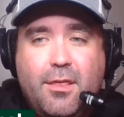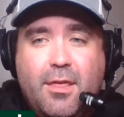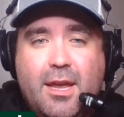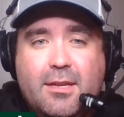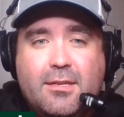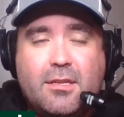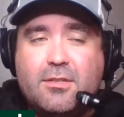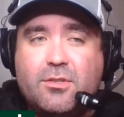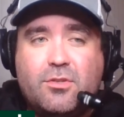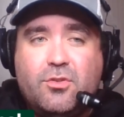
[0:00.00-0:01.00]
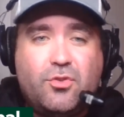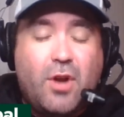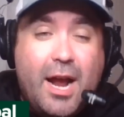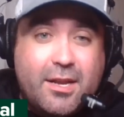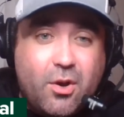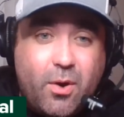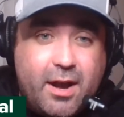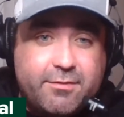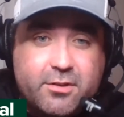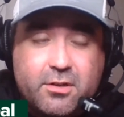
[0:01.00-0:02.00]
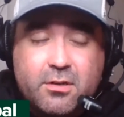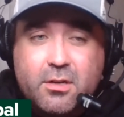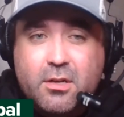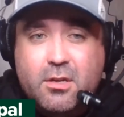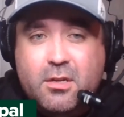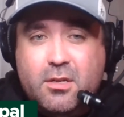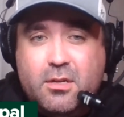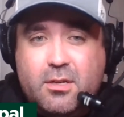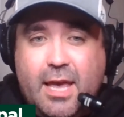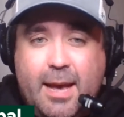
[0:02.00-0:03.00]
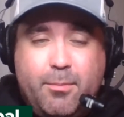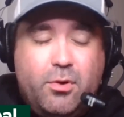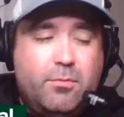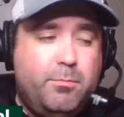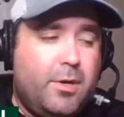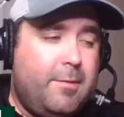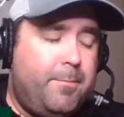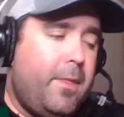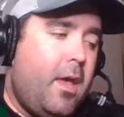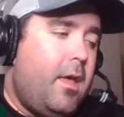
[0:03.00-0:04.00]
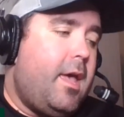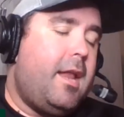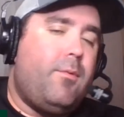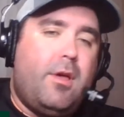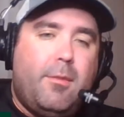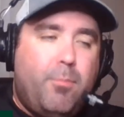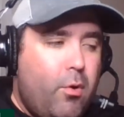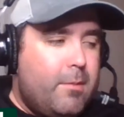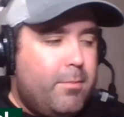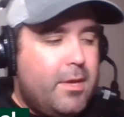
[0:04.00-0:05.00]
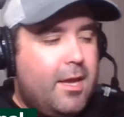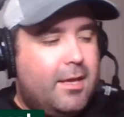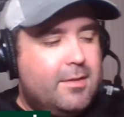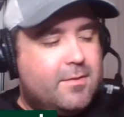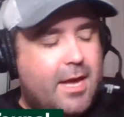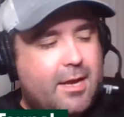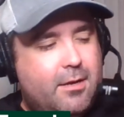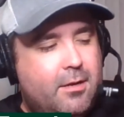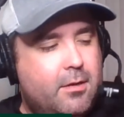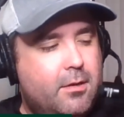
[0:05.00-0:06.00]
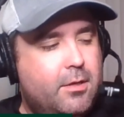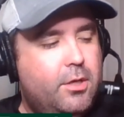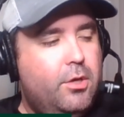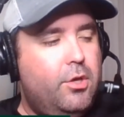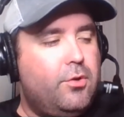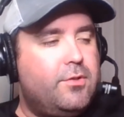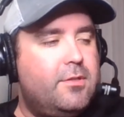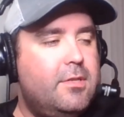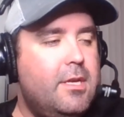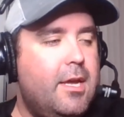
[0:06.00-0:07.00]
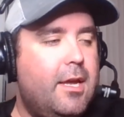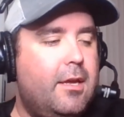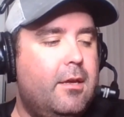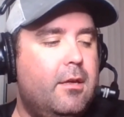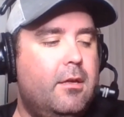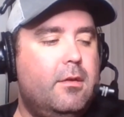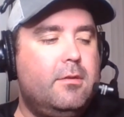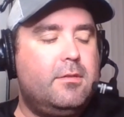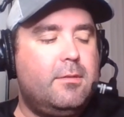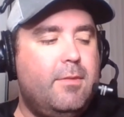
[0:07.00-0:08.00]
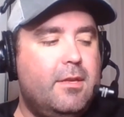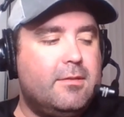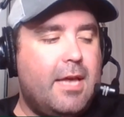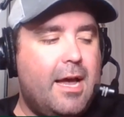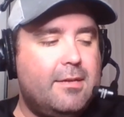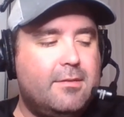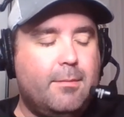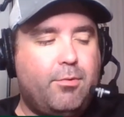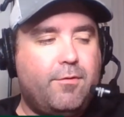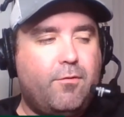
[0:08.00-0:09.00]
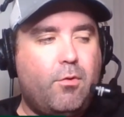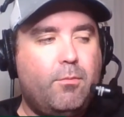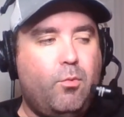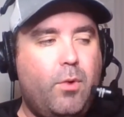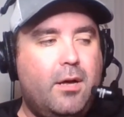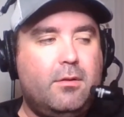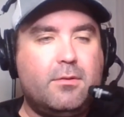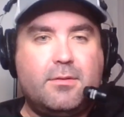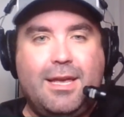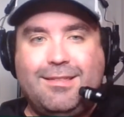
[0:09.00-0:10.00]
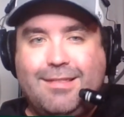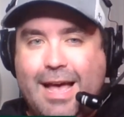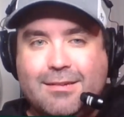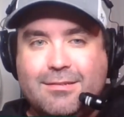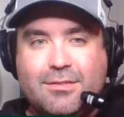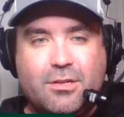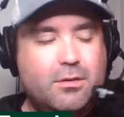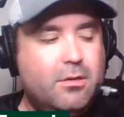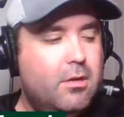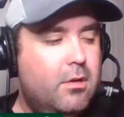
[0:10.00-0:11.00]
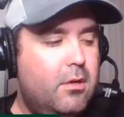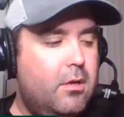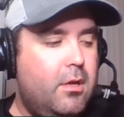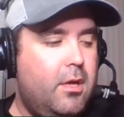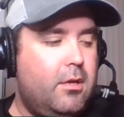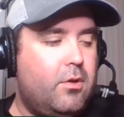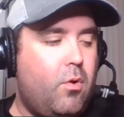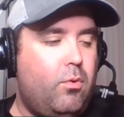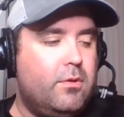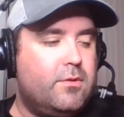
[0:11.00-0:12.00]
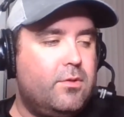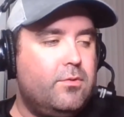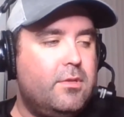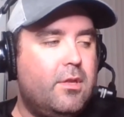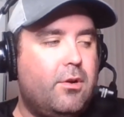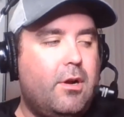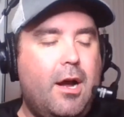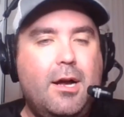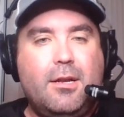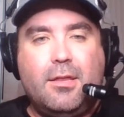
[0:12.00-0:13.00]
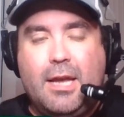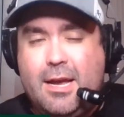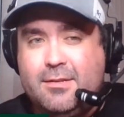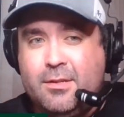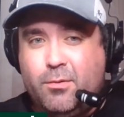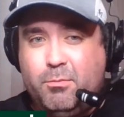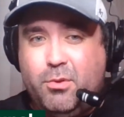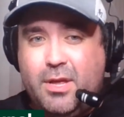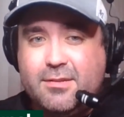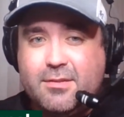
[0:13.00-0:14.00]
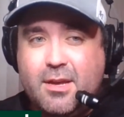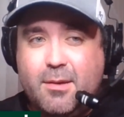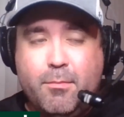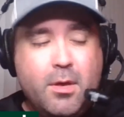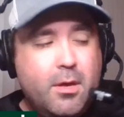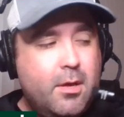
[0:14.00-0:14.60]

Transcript: they didn't try to go after Kaapo? But anyway, the point being is that you're seeing some of these guys that performed well, say, last year. In Cole and Soucy, they're gone, and the guys that replaced them